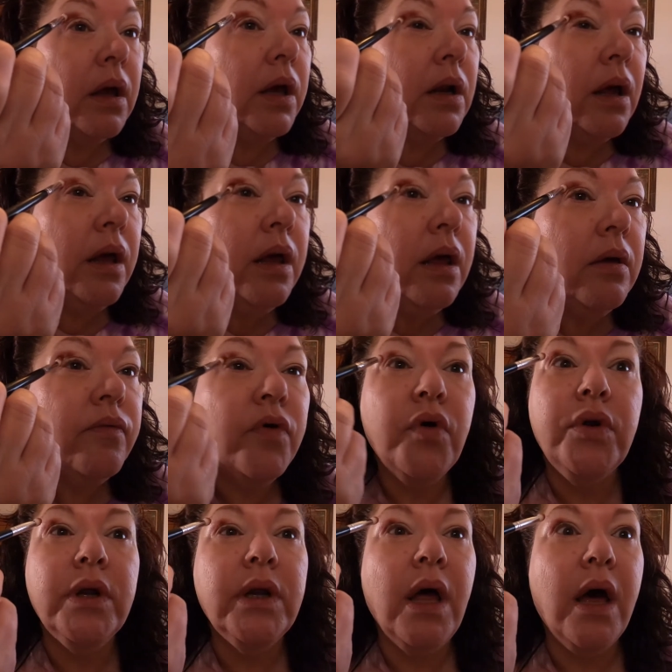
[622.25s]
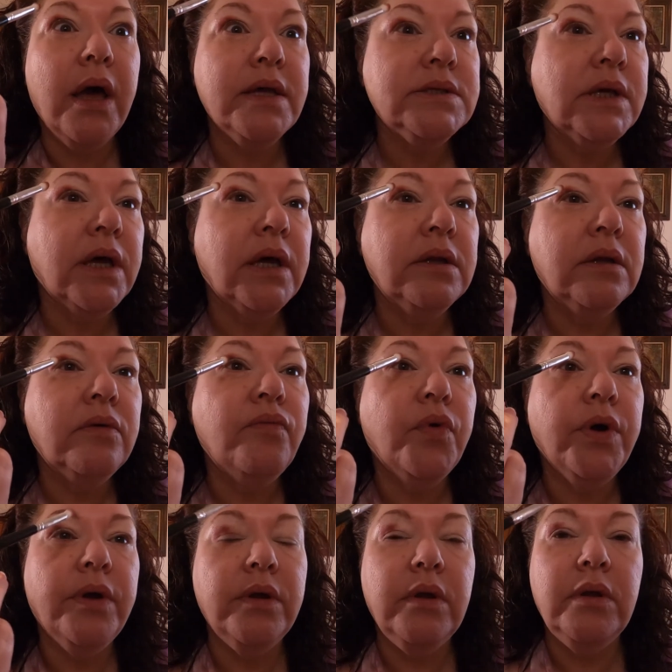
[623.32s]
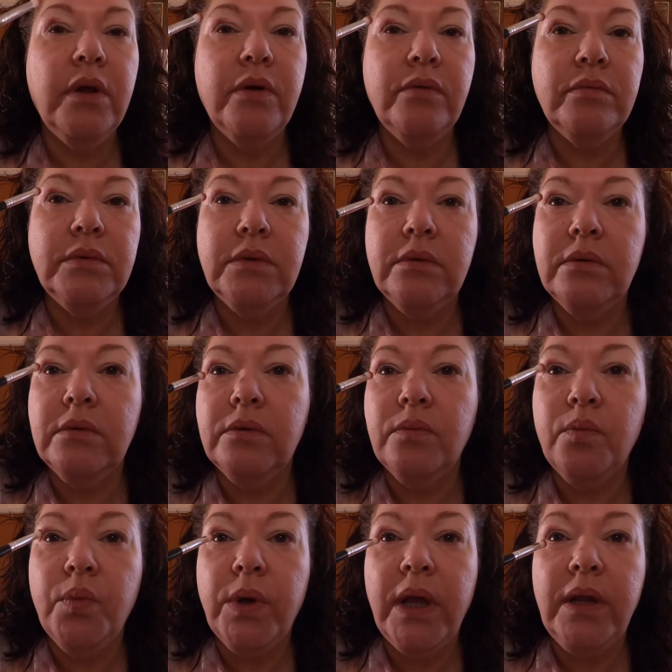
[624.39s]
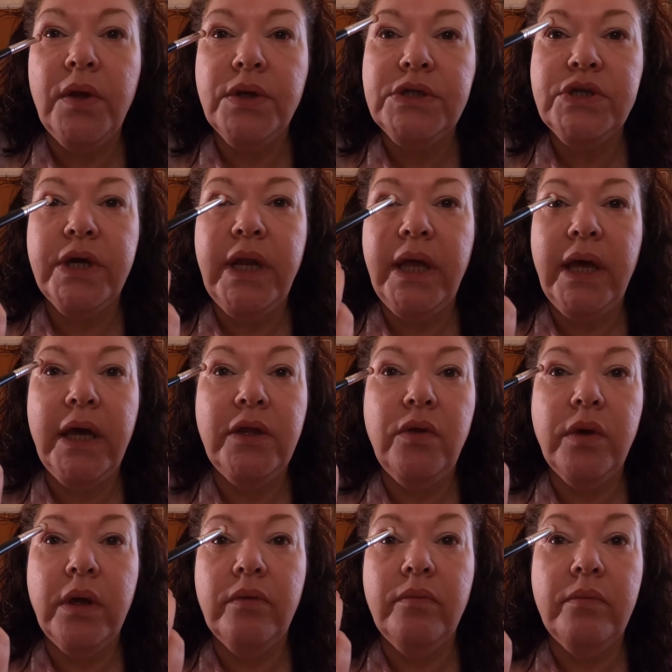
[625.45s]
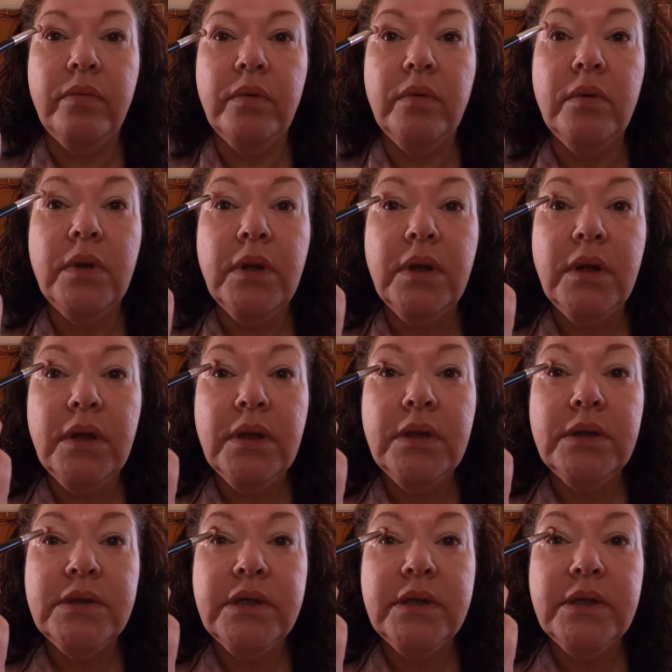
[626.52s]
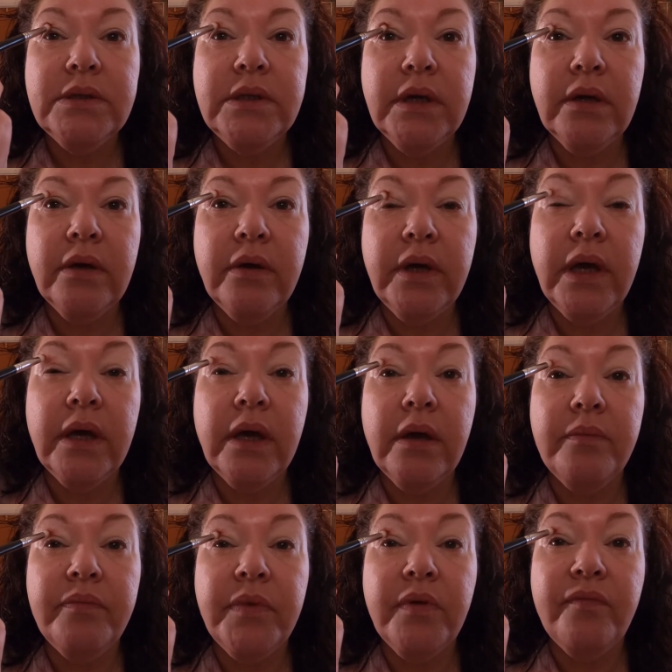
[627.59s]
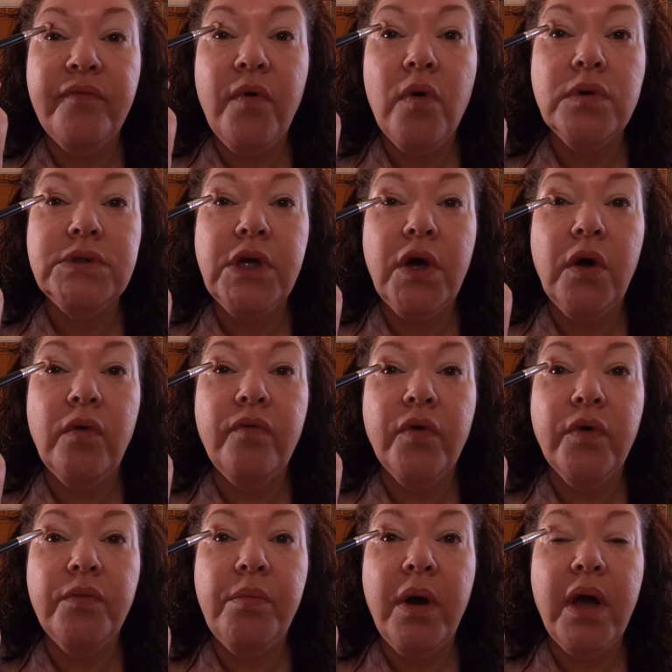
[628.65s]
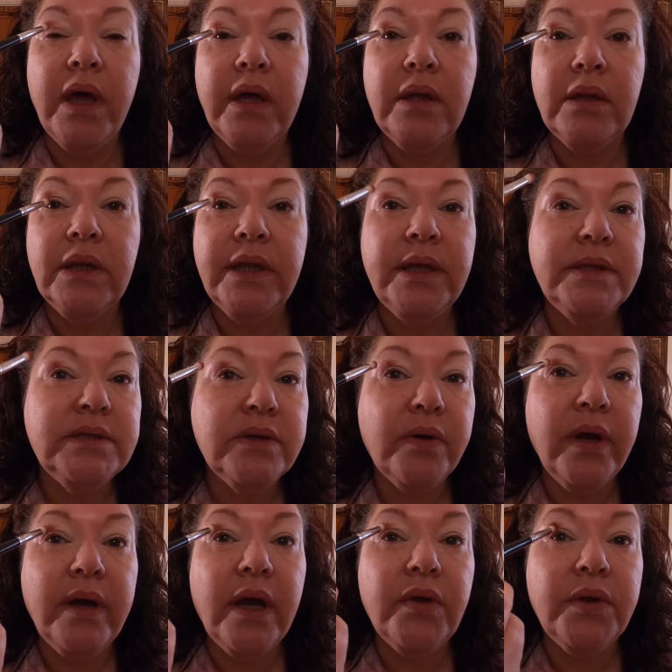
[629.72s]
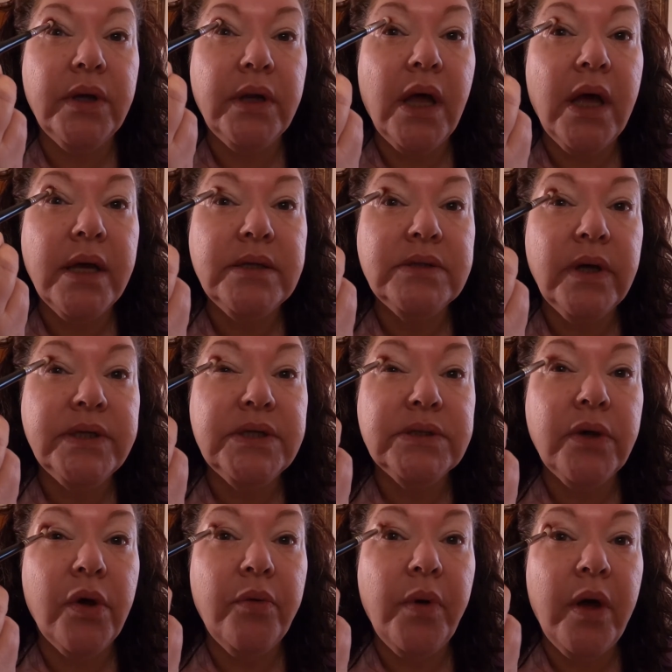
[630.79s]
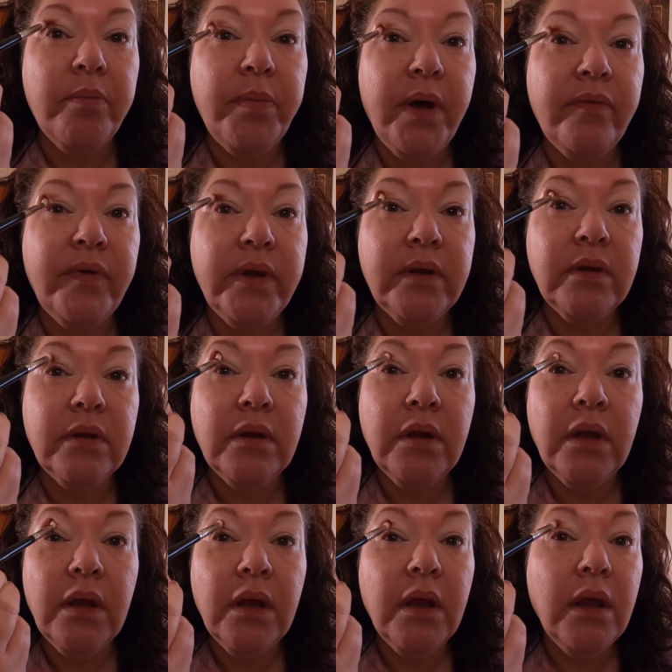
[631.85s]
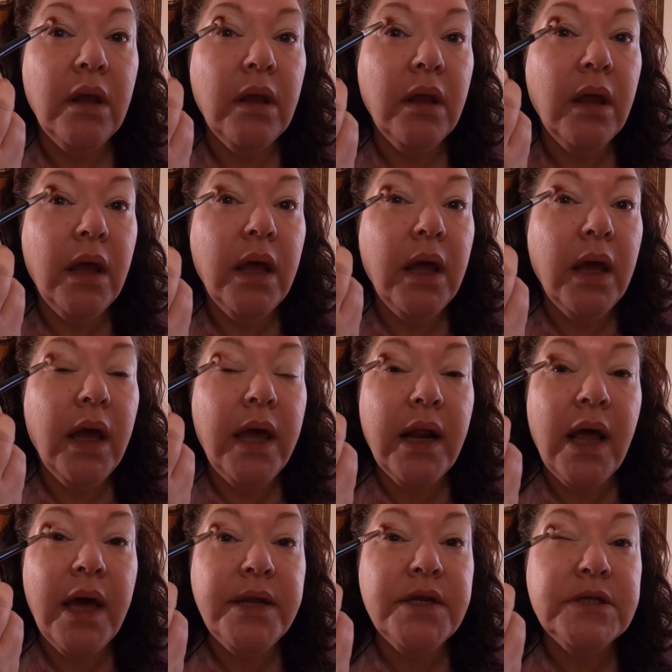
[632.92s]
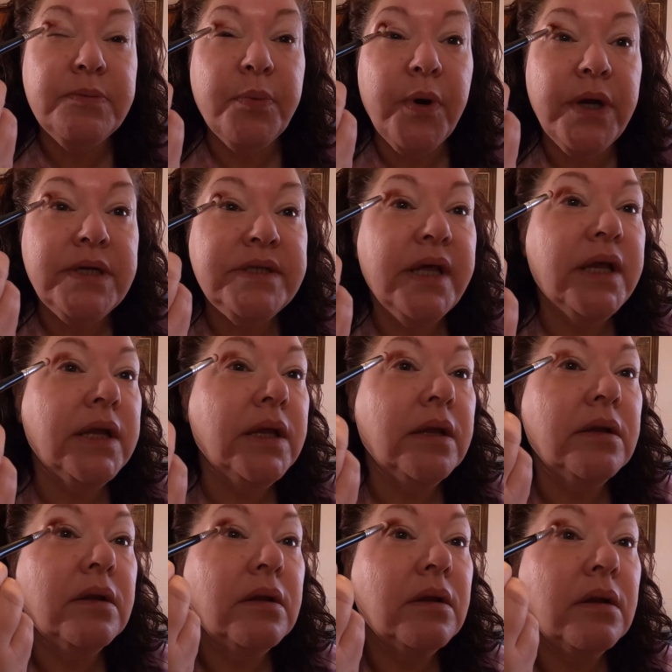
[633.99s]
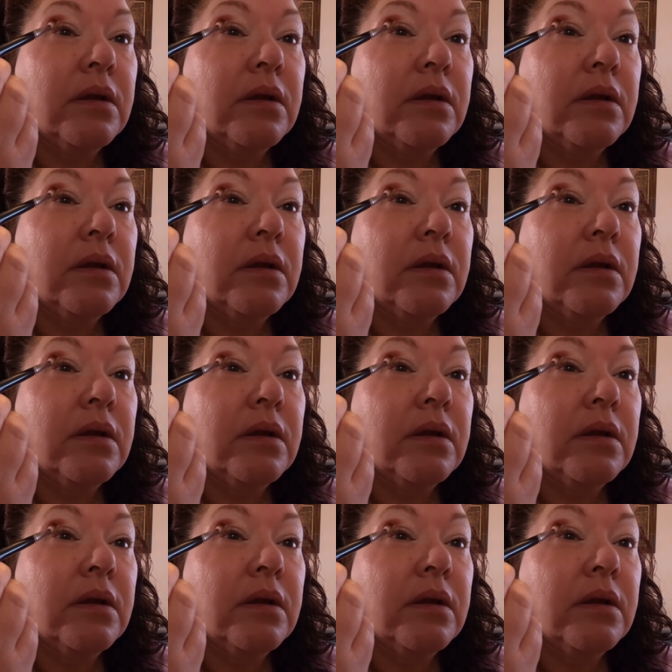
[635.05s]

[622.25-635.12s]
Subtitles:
And I have hooded eyes, kind of, where, you know, when I look straight ahead, you can see this here. It folds over my lid, so I got hooded eyes, so I just go above it. And I just press that in.